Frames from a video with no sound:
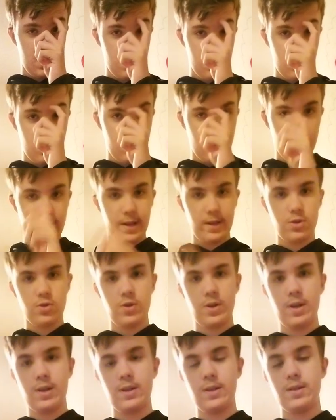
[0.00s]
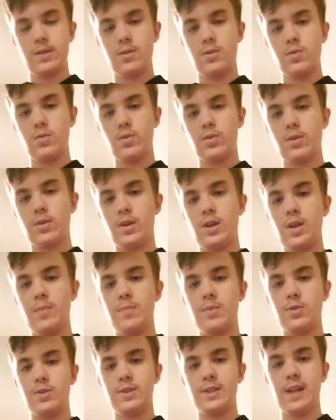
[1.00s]
like trying to
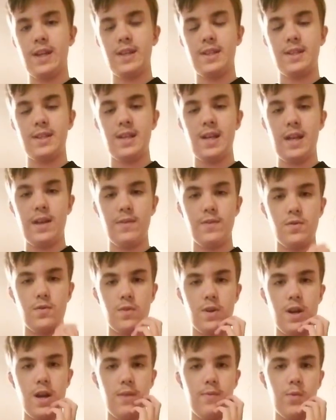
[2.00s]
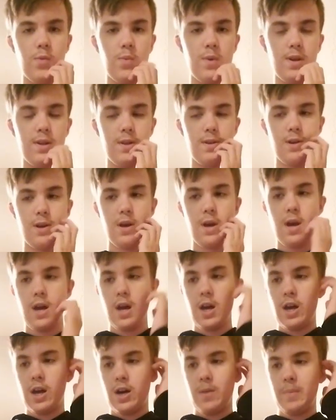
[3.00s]
keep your site safe for
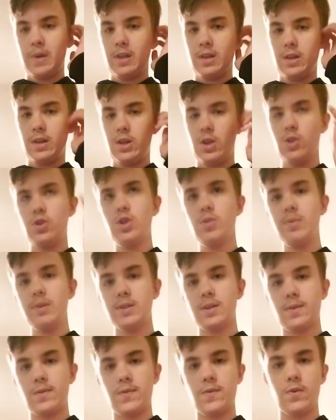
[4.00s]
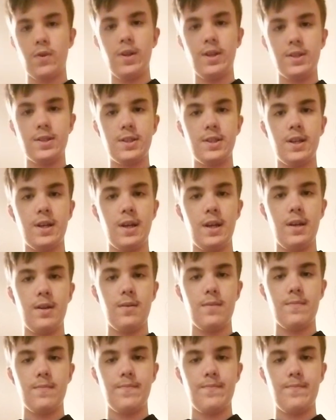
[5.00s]
everyone. I mean, YouTube is a free site.